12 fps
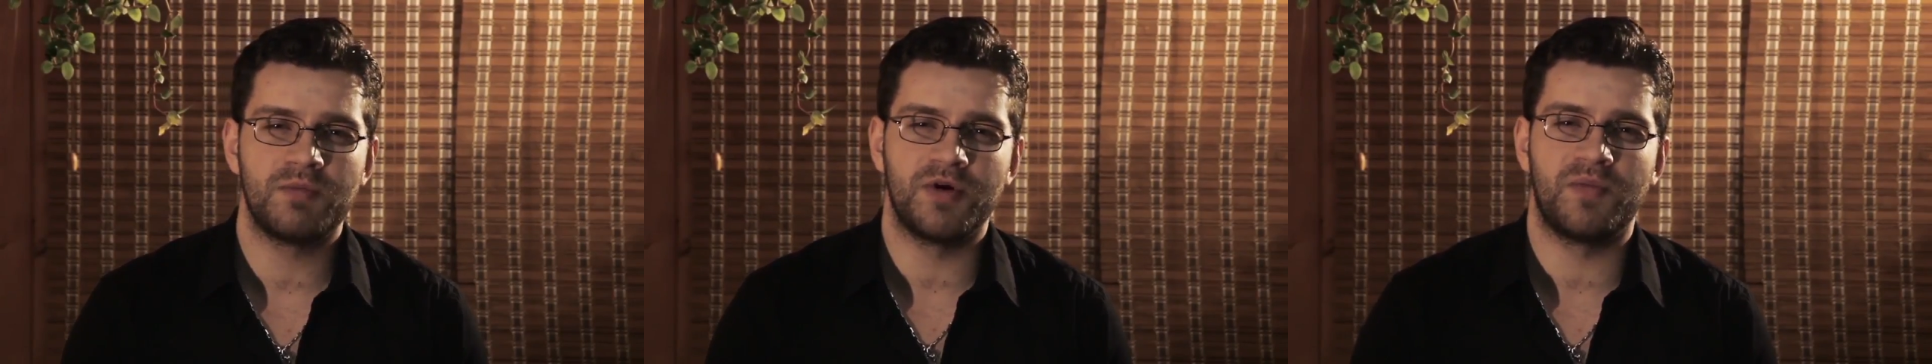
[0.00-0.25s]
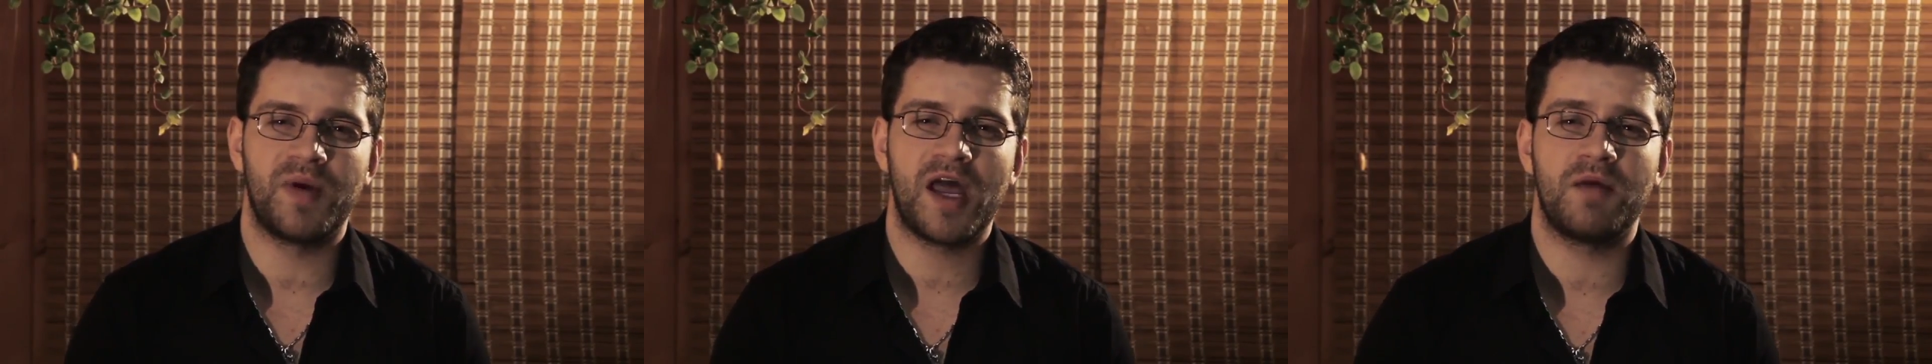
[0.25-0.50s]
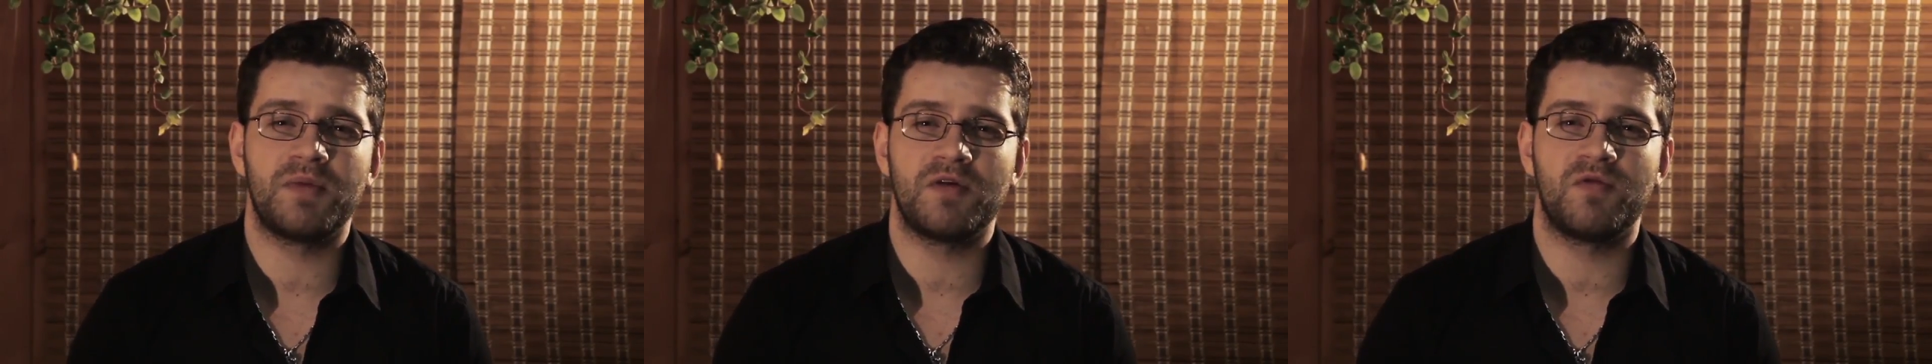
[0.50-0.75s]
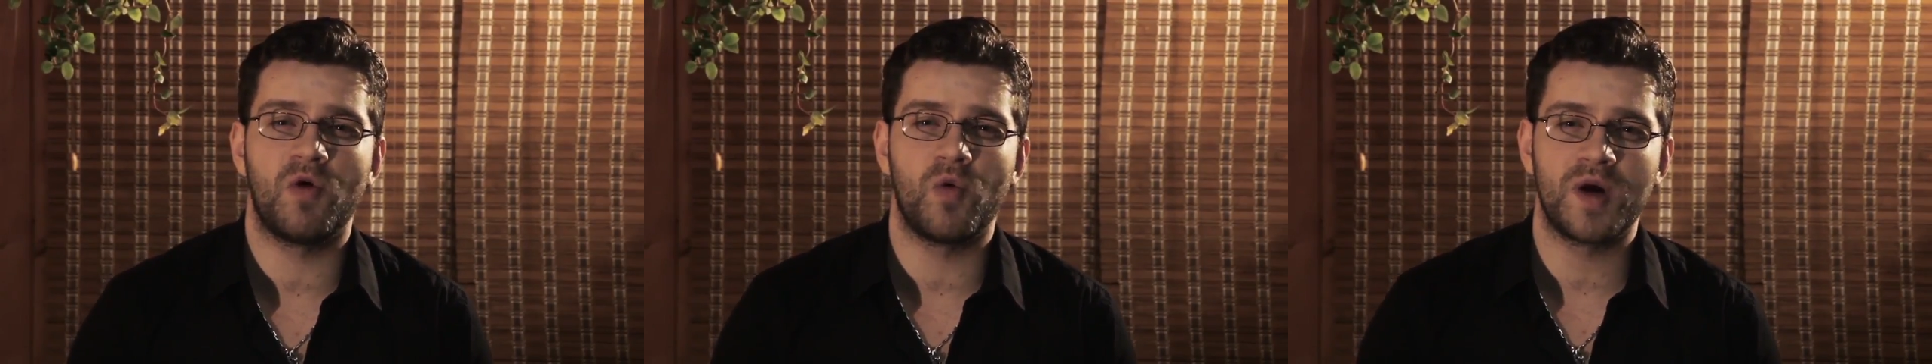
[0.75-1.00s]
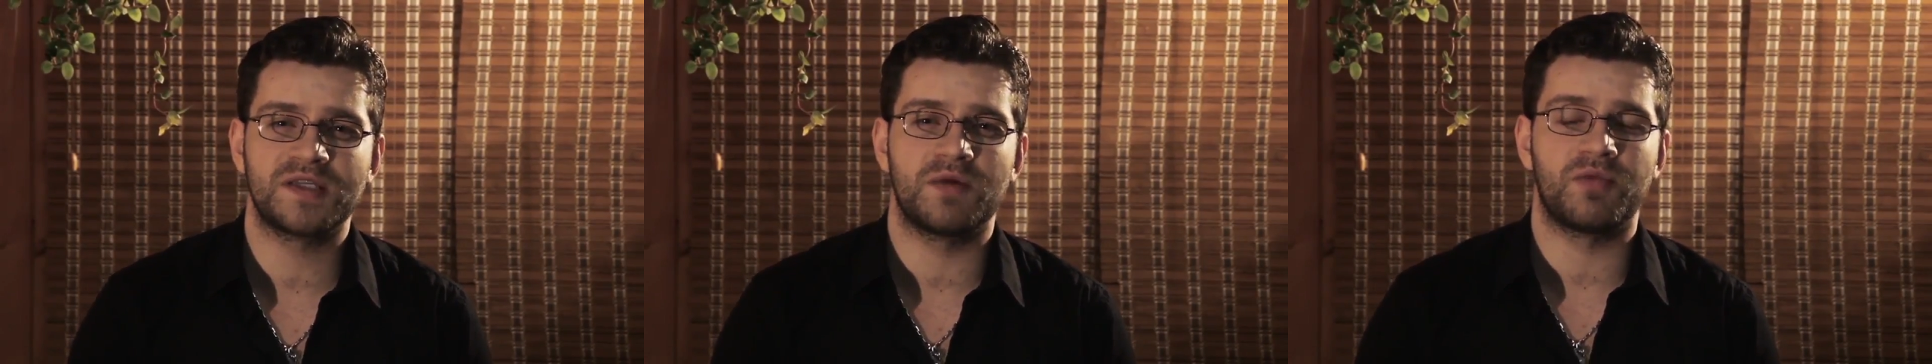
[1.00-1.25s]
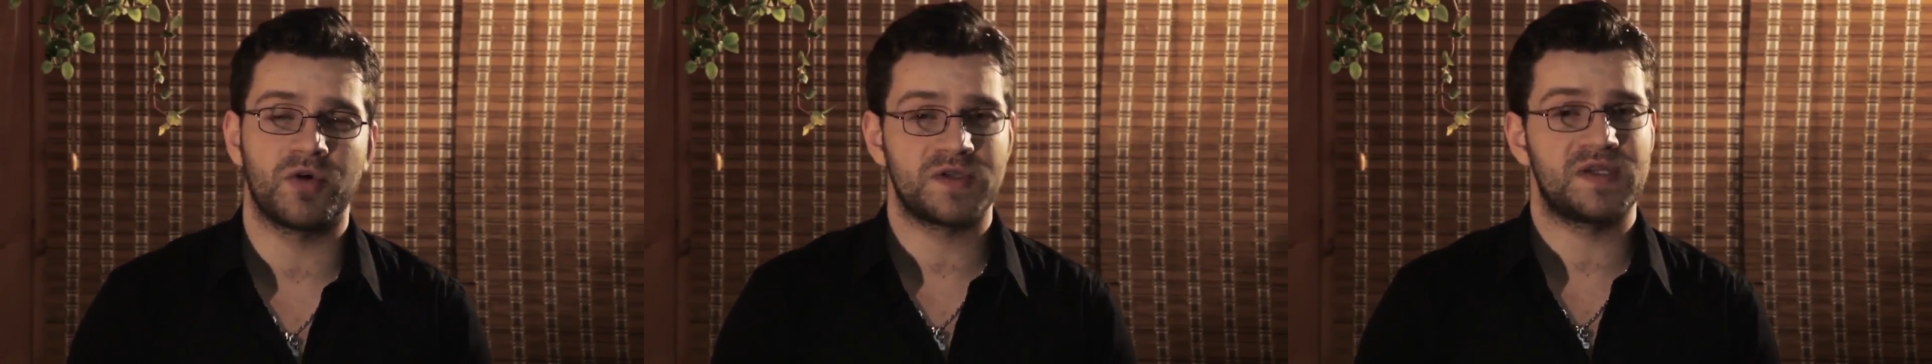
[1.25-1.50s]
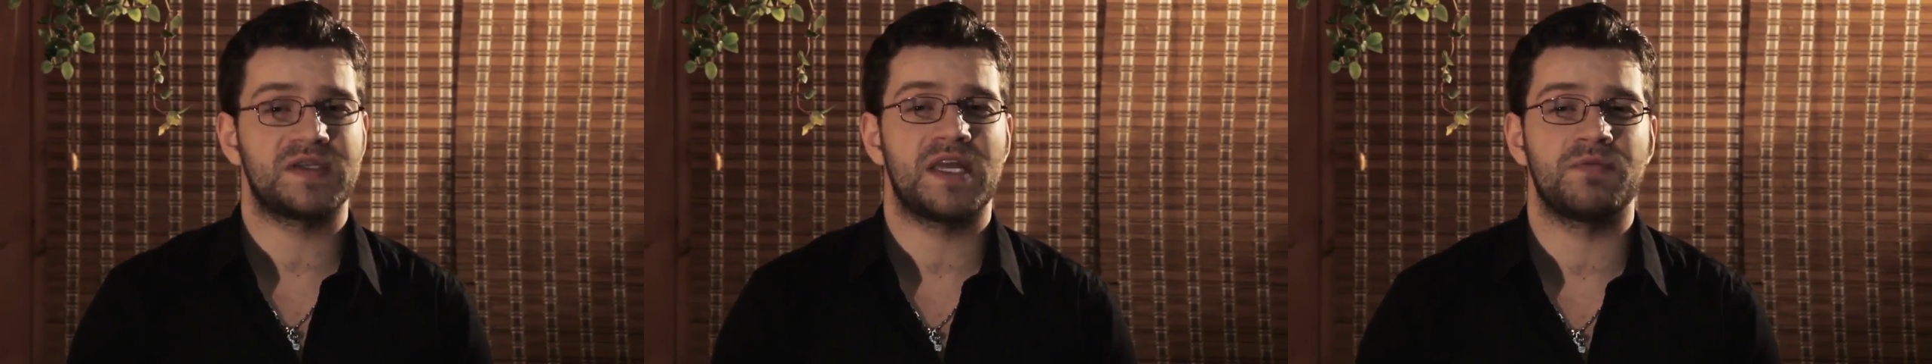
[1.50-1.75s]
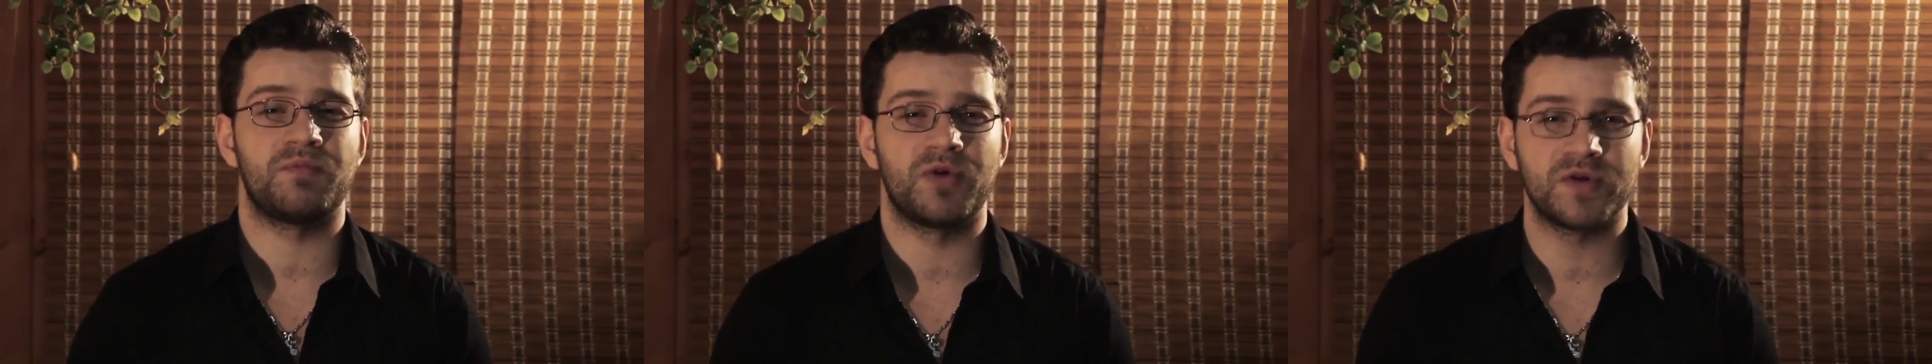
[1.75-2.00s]
prepare me for visa process
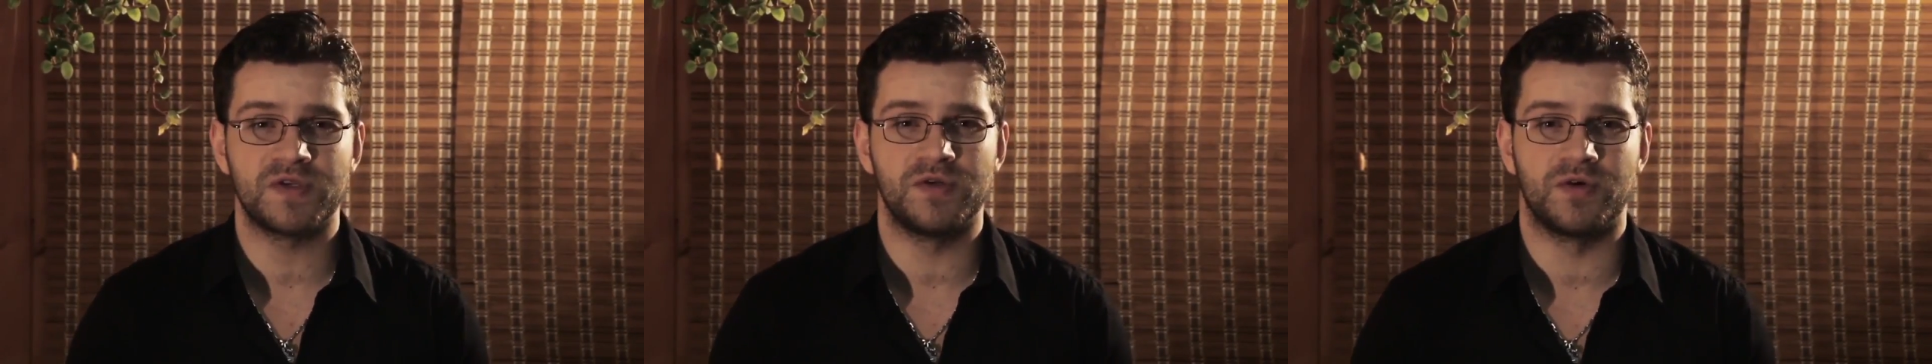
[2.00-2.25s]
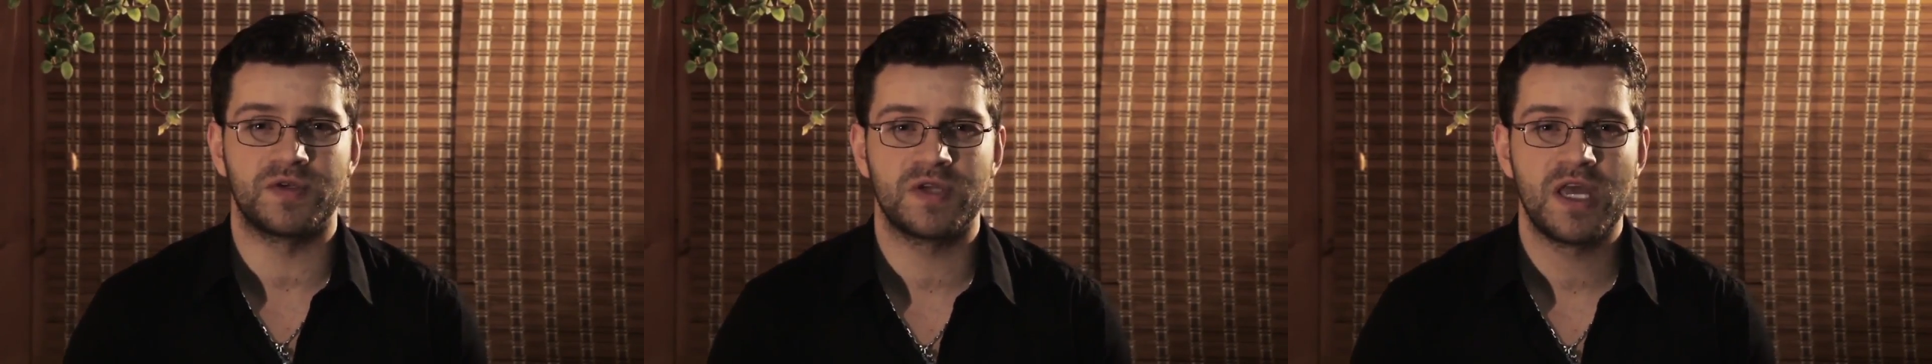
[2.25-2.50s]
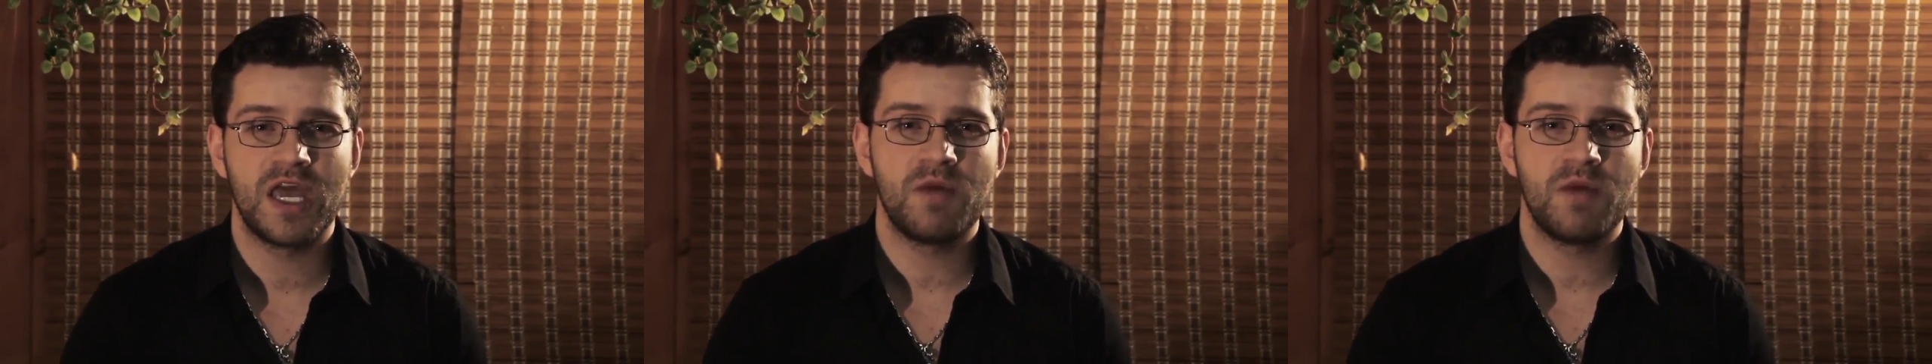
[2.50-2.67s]
and procedures,